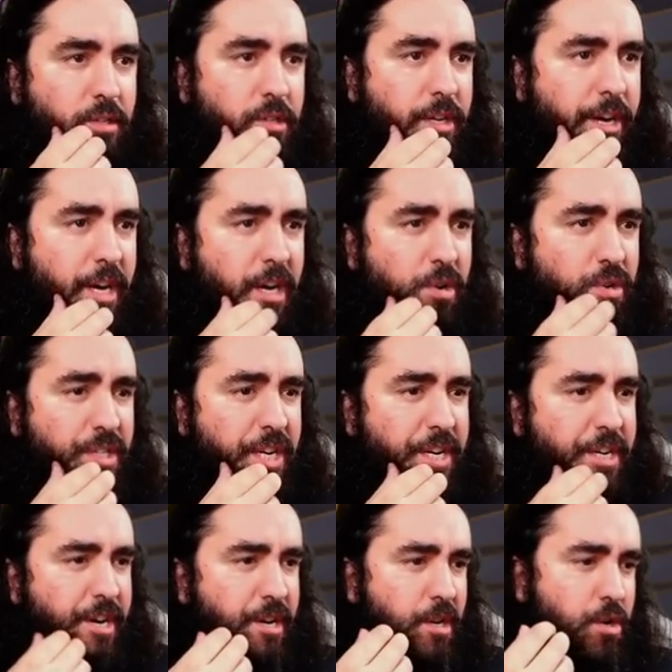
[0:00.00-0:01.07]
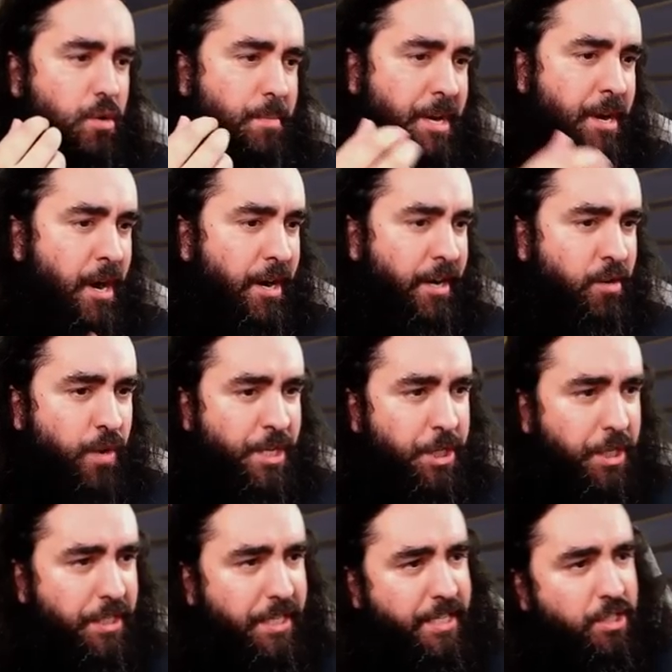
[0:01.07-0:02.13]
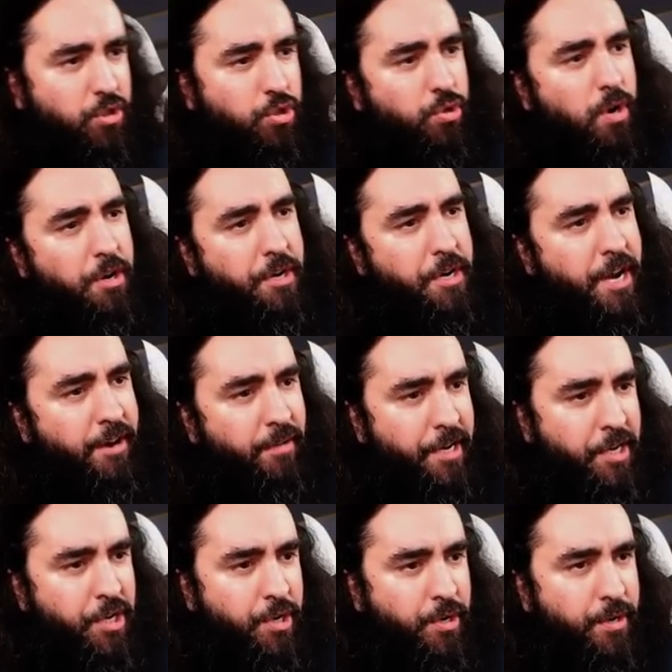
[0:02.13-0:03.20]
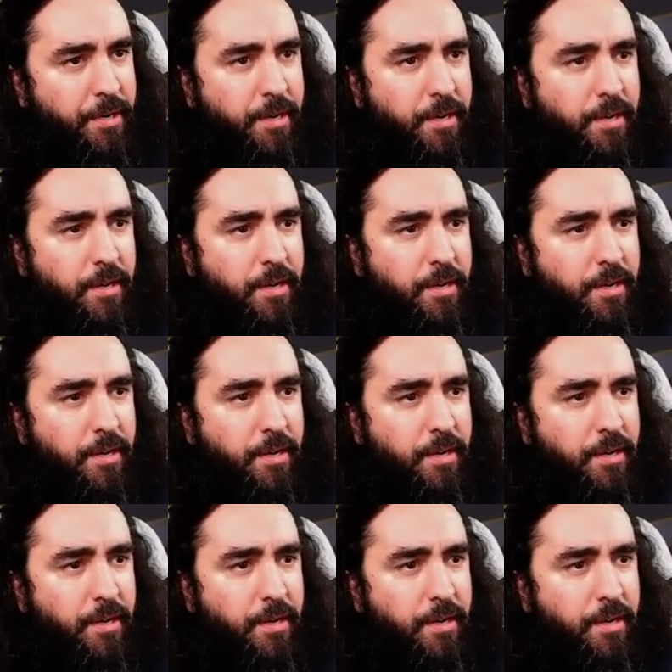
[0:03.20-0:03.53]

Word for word: They're losing their Luminarch, which is extraordinarily good.